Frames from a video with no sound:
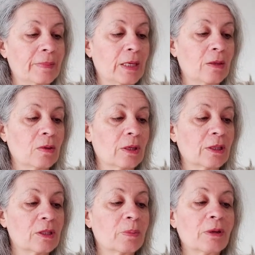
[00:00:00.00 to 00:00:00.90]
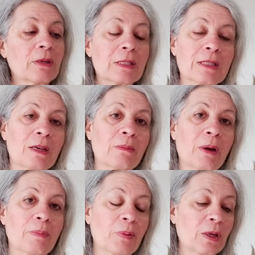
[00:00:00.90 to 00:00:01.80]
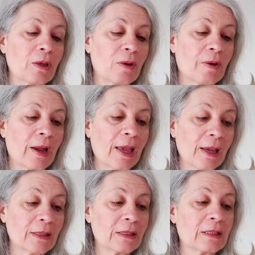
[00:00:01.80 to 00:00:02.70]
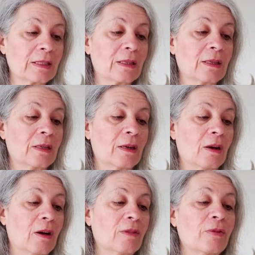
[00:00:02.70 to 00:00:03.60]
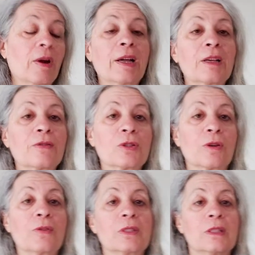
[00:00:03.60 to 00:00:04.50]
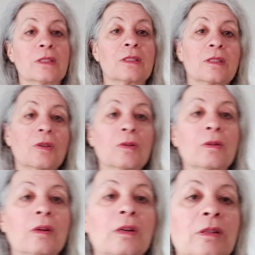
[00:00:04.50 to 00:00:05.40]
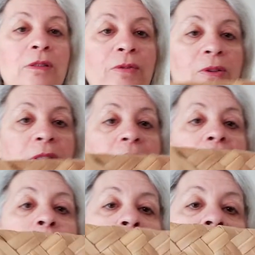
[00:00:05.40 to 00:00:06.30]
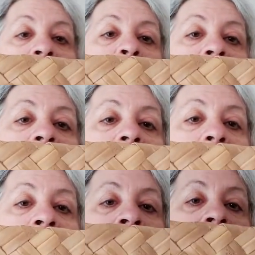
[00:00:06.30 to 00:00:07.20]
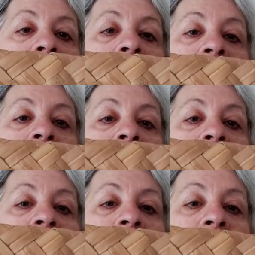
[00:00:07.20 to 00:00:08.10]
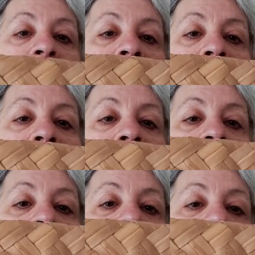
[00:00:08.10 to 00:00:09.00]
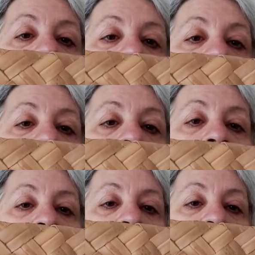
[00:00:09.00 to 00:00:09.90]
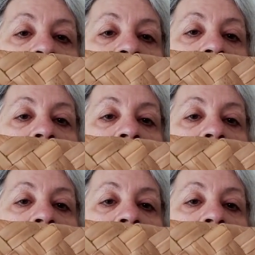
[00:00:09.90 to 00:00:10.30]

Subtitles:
You can experience them by putting your hands on a variety of surfaces. So for example, this placemat, you can see, is woven,